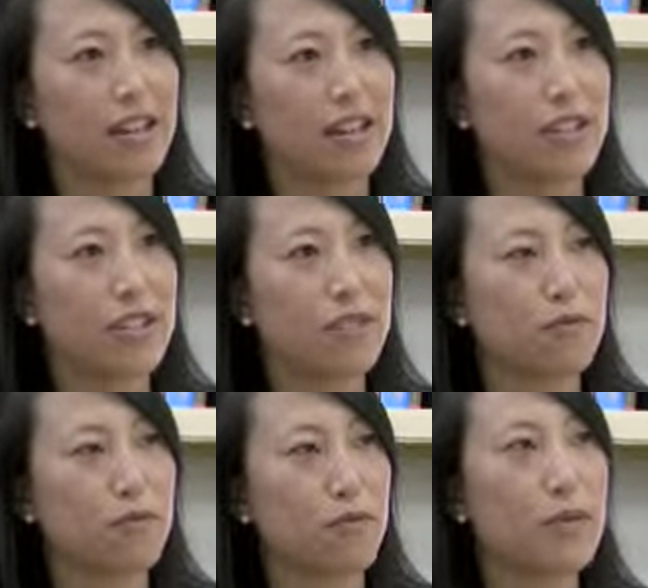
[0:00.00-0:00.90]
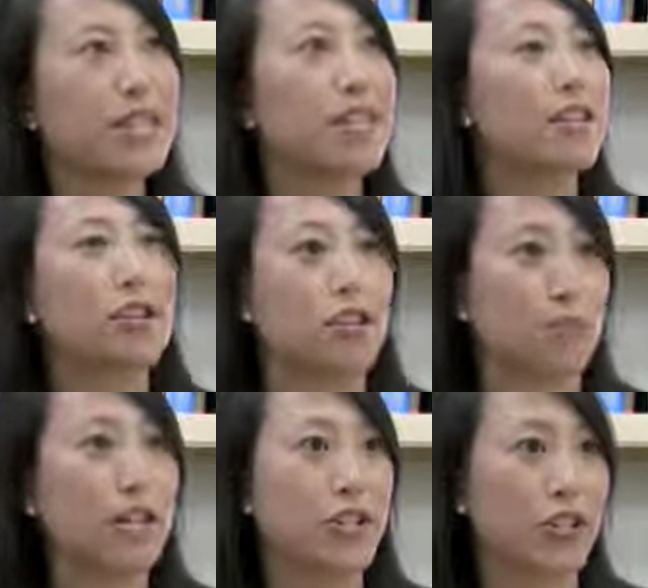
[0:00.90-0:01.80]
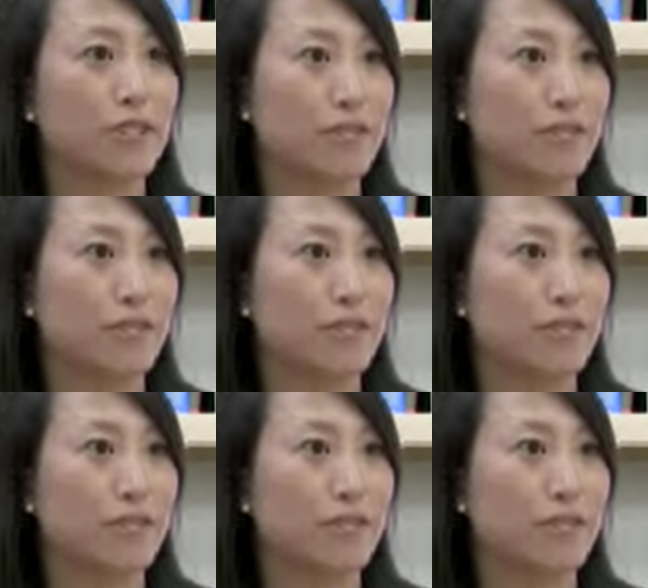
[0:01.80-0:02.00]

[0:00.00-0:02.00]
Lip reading: is really the larger picture